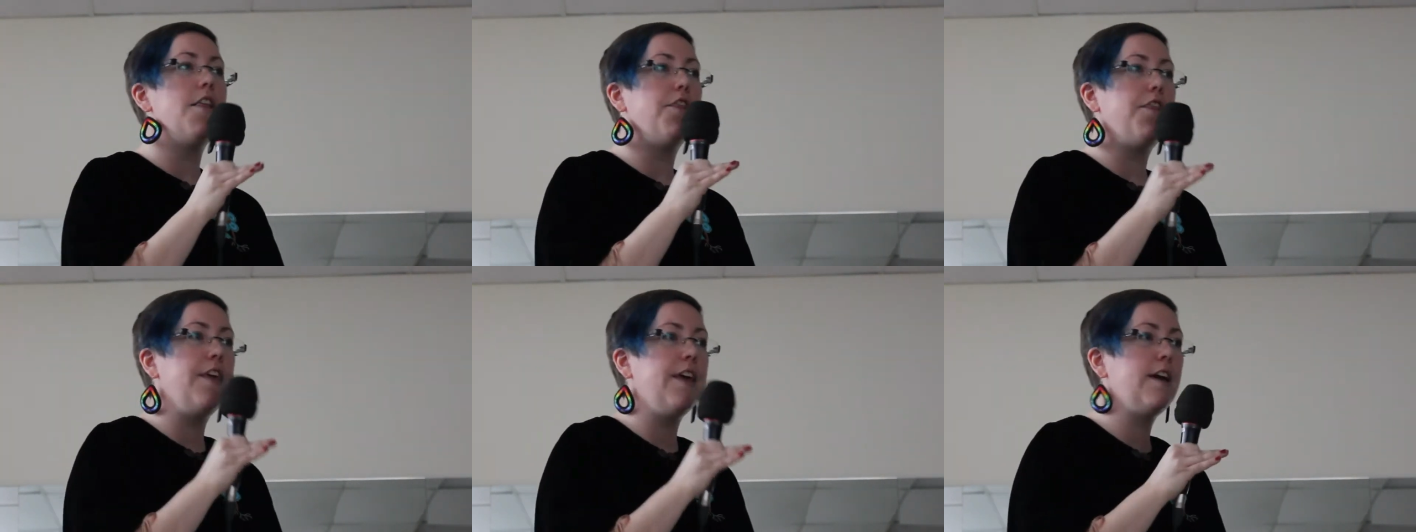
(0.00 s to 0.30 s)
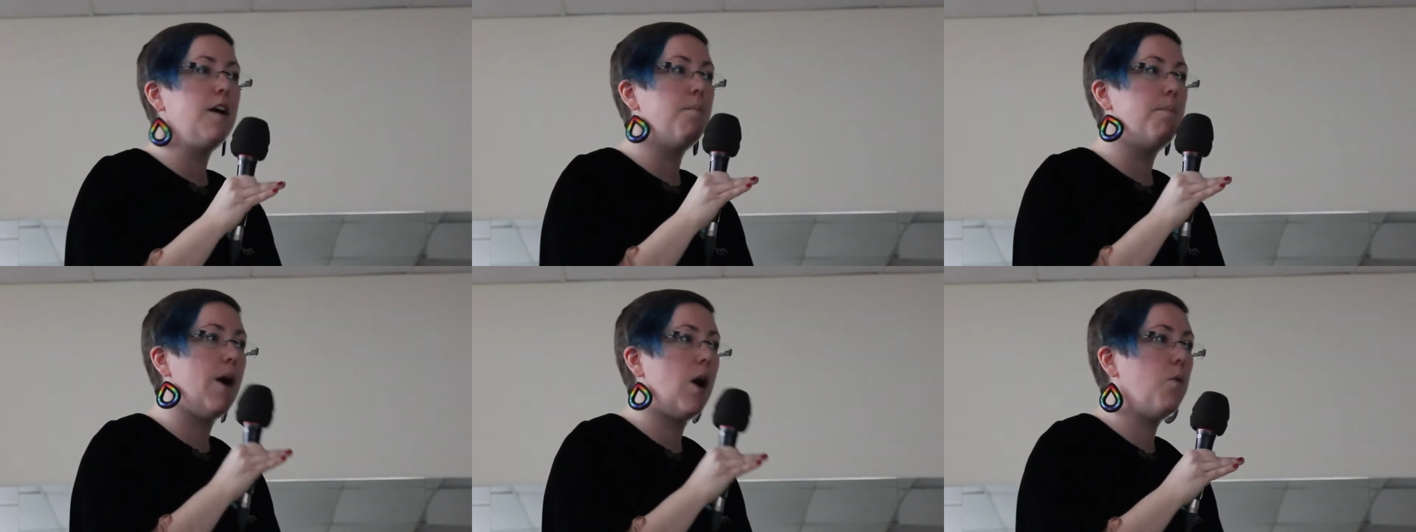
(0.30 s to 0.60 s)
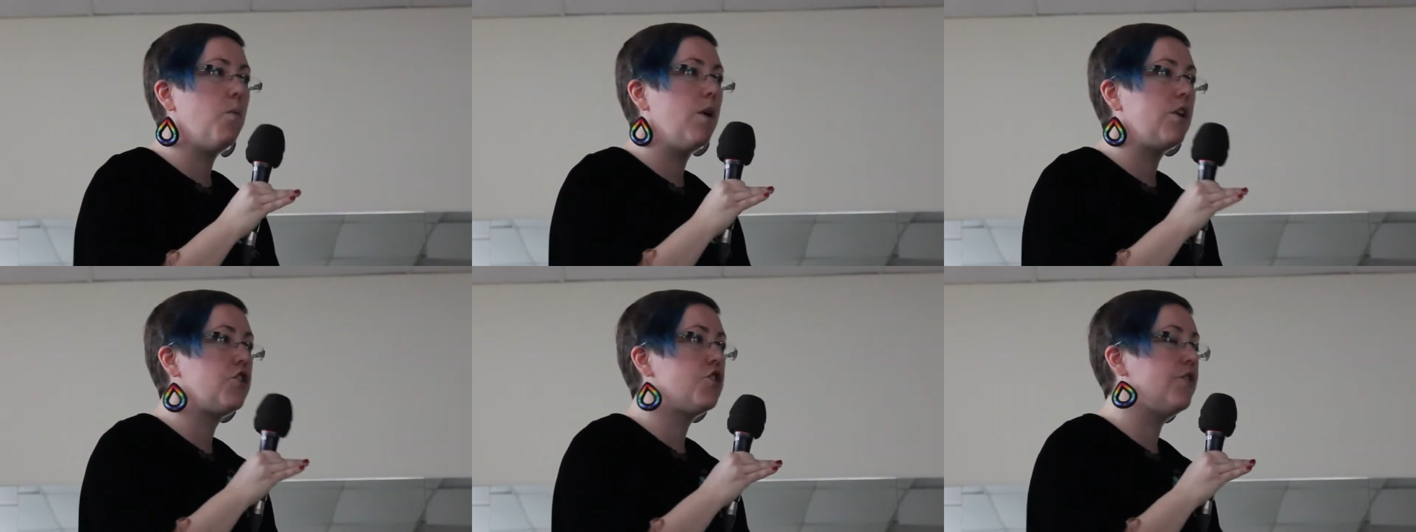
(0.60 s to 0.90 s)
Think
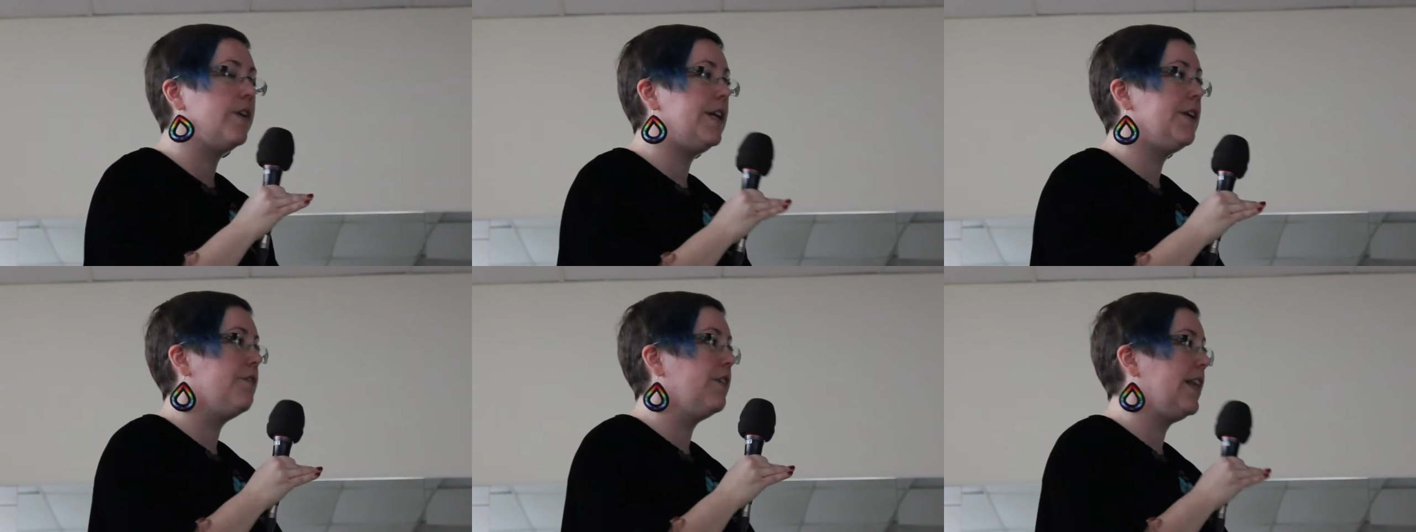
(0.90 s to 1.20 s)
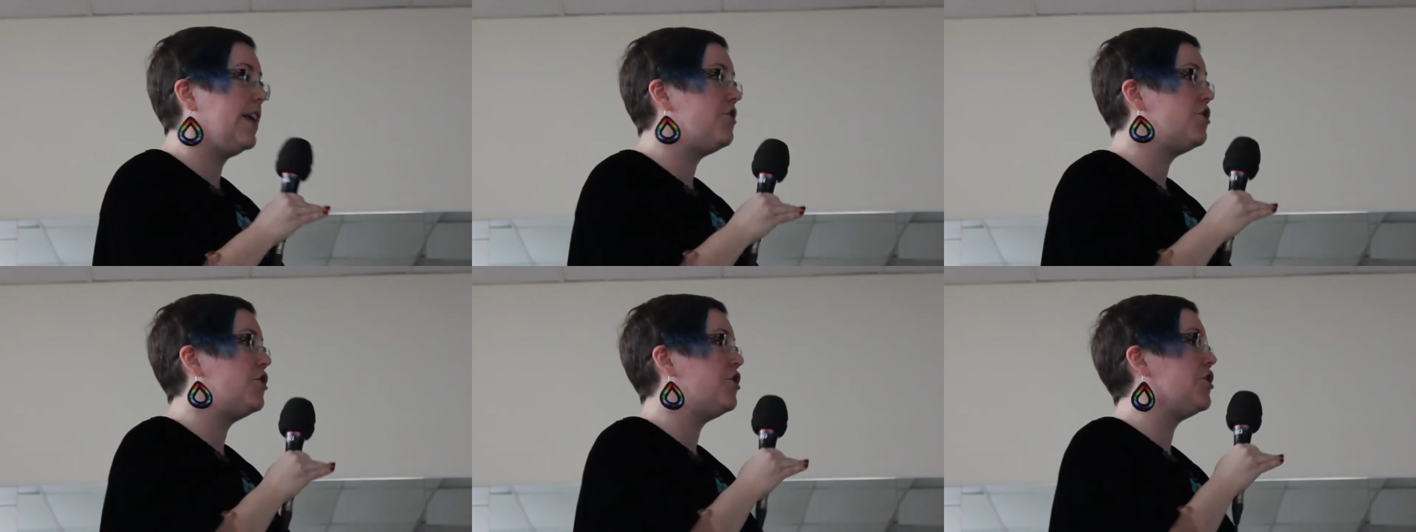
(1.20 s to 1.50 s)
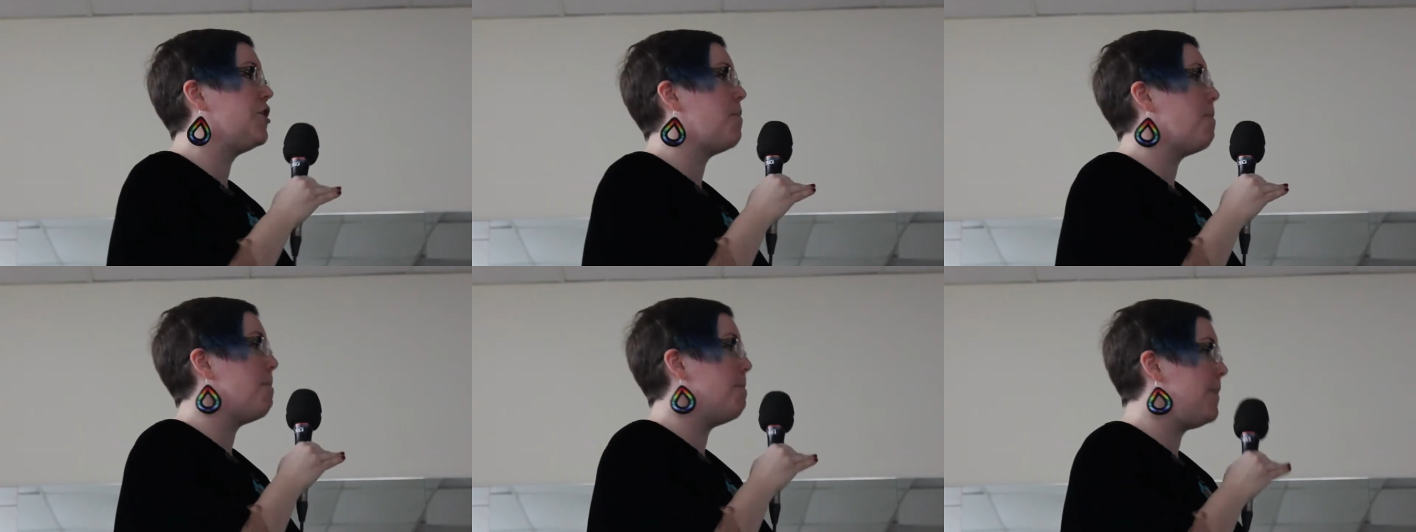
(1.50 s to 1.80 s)
about what treaty relationship